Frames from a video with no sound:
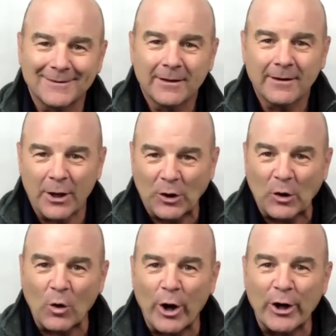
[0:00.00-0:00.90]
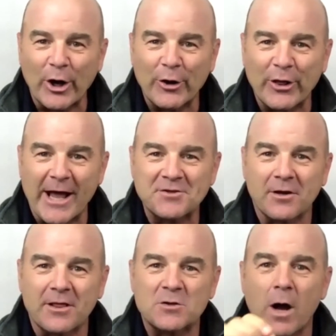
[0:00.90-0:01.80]
Now, you already know the answer to
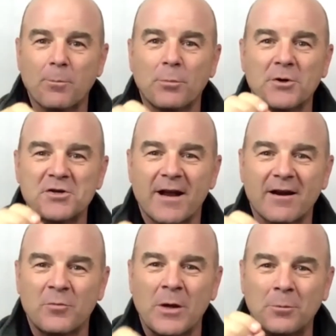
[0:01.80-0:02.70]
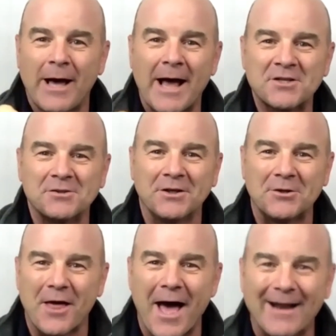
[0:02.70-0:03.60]
this. What percent of people actually do
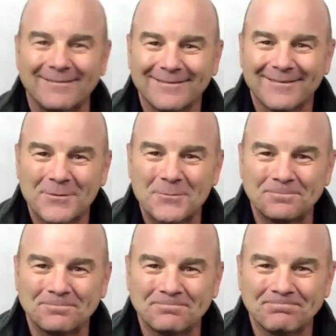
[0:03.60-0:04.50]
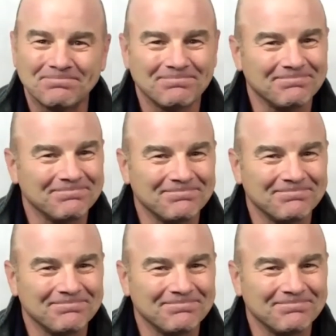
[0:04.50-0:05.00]
that?